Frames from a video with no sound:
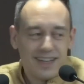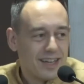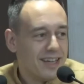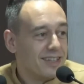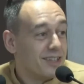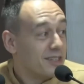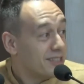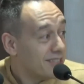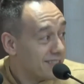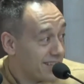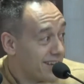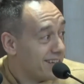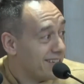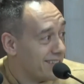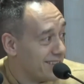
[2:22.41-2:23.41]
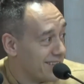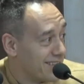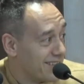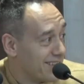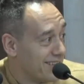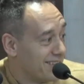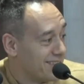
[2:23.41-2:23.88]
It doesn't say anything.
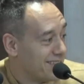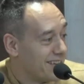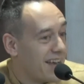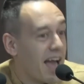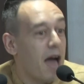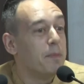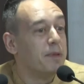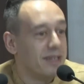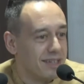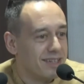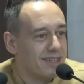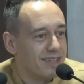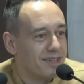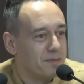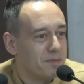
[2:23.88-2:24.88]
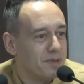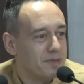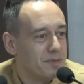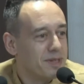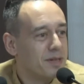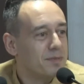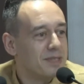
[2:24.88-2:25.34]
It's a habit. It
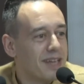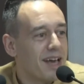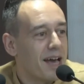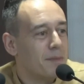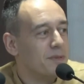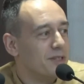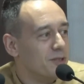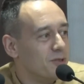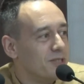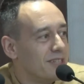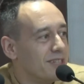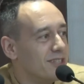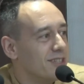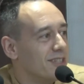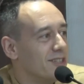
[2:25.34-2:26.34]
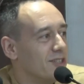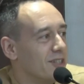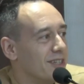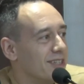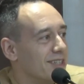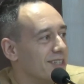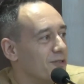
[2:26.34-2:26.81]
becomes a habit. You say such
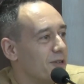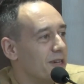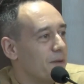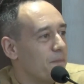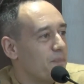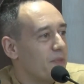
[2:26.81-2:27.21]
things, right?